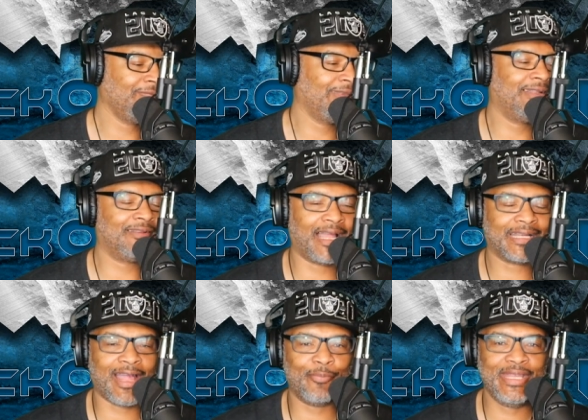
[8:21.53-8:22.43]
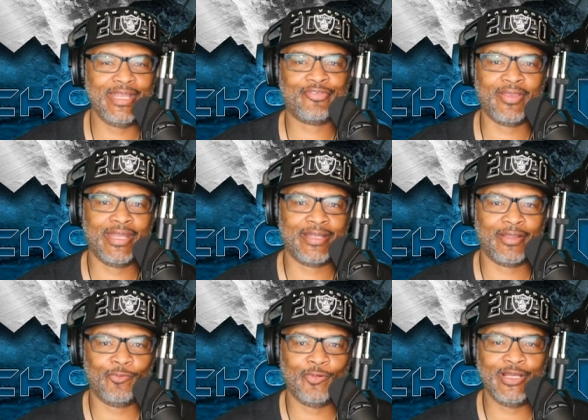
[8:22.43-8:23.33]
Lockout Men said
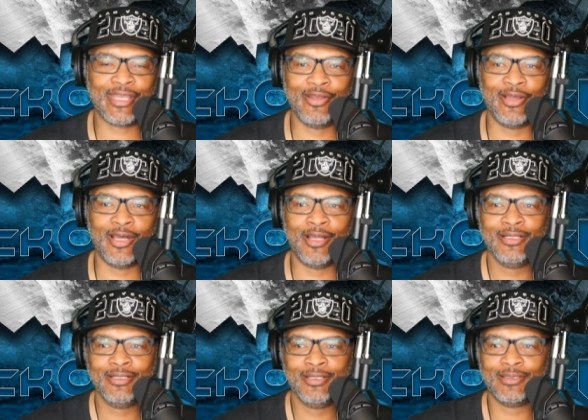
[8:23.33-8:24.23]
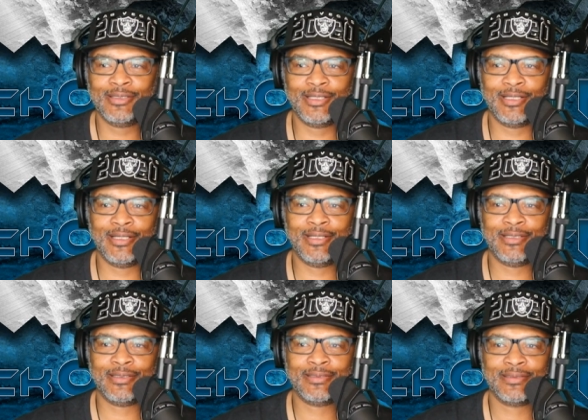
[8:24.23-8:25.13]
that we can uh,
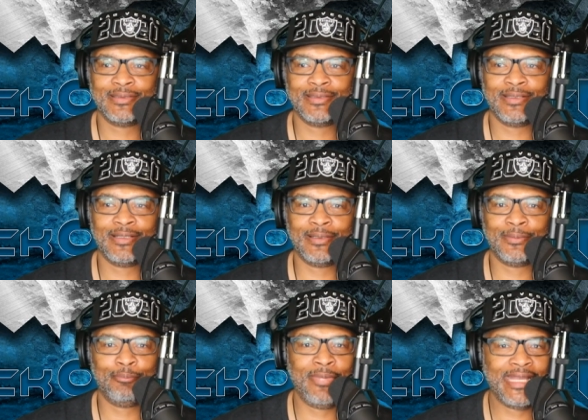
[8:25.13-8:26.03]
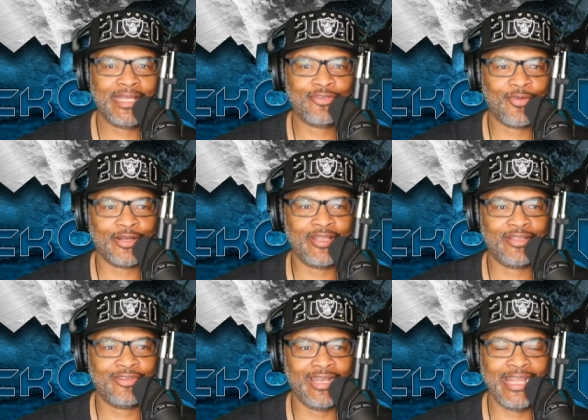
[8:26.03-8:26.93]
uh, uh, make it to our
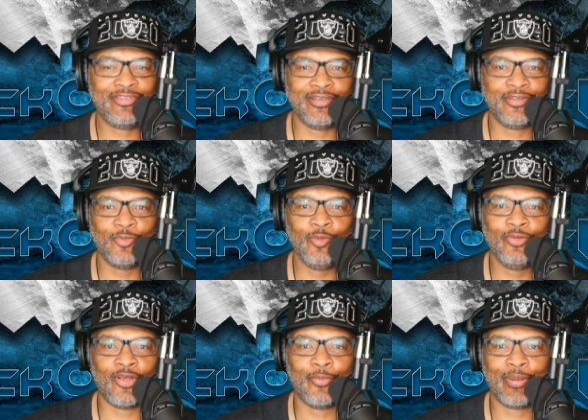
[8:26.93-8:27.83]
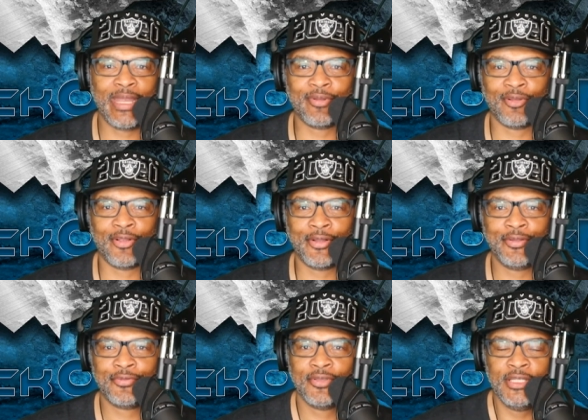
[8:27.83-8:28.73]
destination if we was on paper
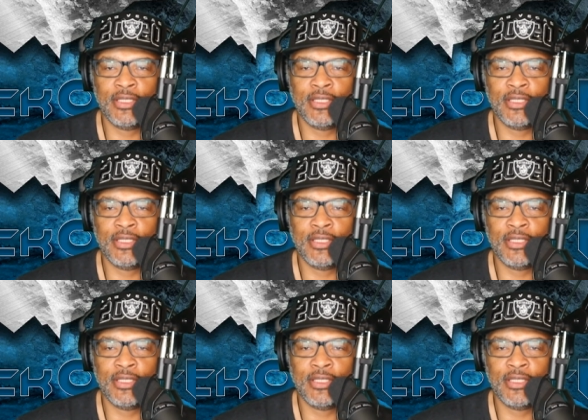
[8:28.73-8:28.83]
laws.